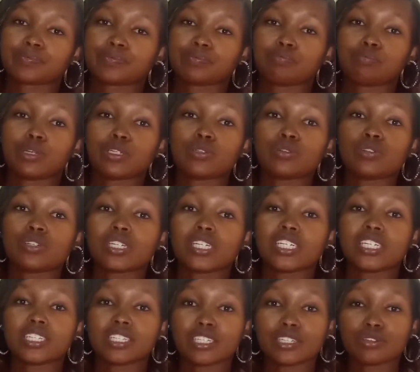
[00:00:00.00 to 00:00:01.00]
but you
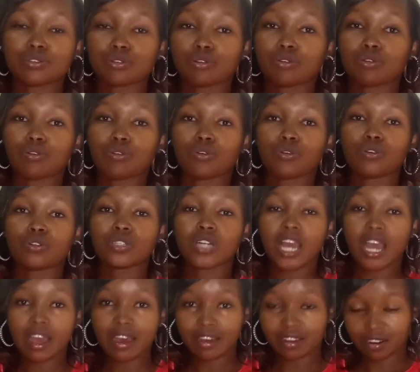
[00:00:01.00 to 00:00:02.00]
really need to go
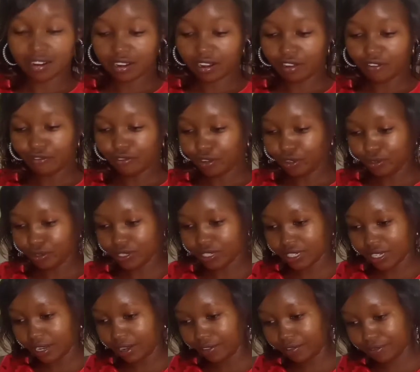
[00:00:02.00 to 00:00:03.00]
hard for
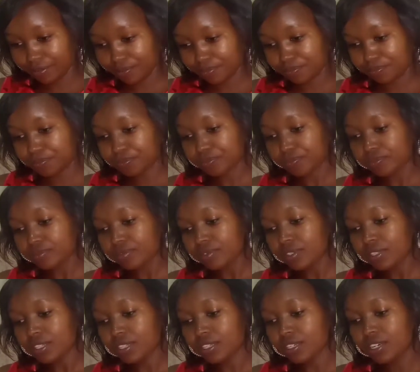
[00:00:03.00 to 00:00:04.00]
yourself.
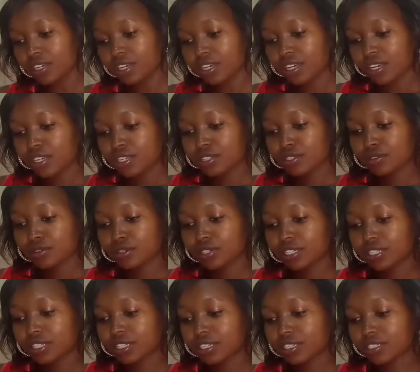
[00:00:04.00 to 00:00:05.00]
So
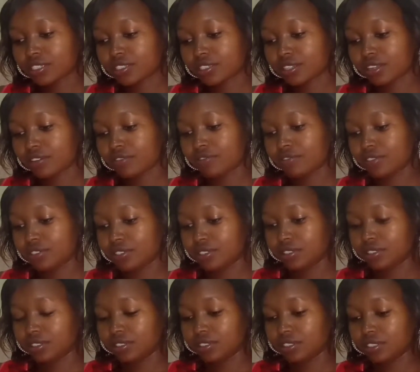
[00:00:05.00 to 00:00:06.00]
in this
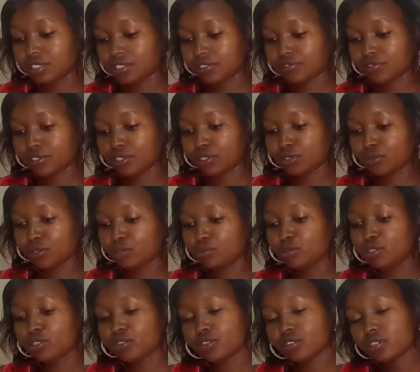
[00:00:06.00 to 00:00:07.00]
video we'll
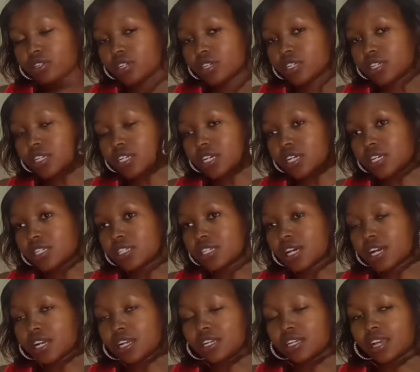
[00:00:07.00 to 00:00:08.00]
be
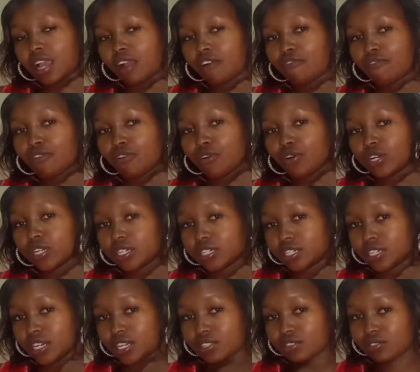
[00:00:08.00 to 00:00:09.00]
tackling 4
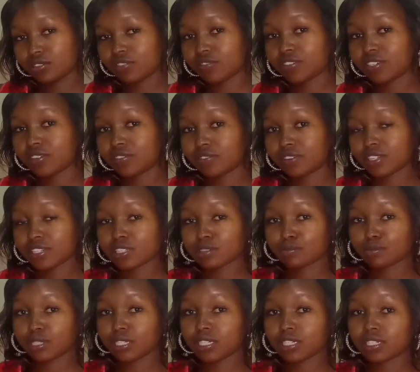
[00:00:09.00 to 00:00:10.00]
areas of
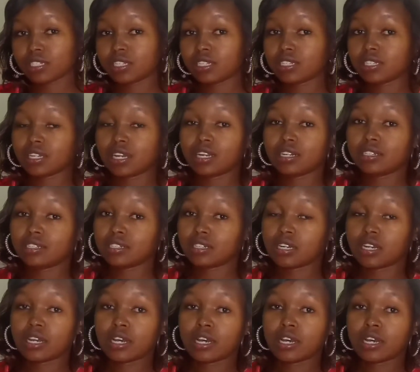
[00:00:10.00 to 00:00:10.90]
investment that are